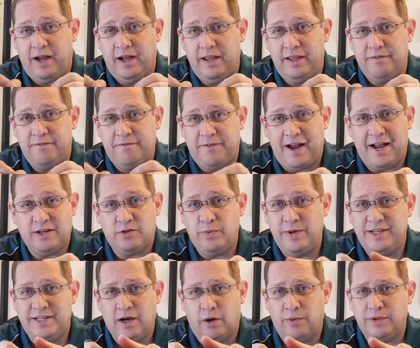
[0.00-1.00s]
in fact, we
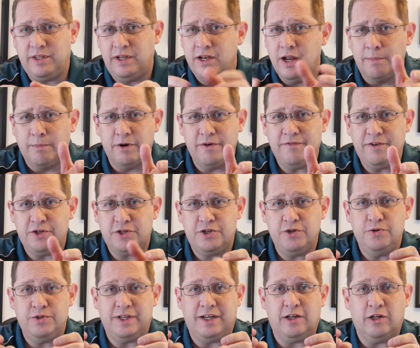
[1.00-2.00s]
we dealt with a number of
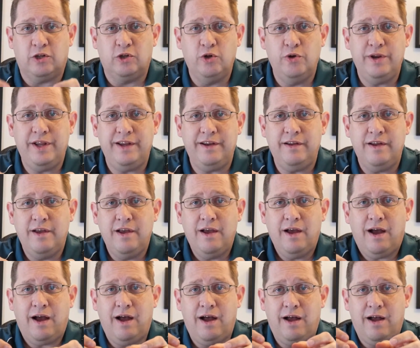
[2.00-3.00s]
issues, including
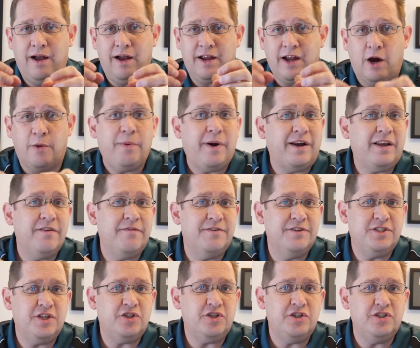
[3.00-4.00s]
uh, uh chiropractic
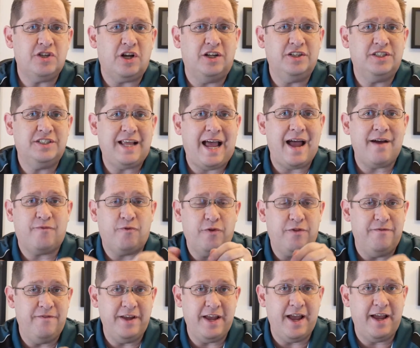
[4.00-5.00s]
physicians on staff
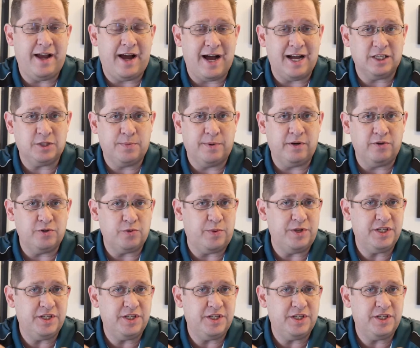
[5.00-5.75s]
with VA hospitals.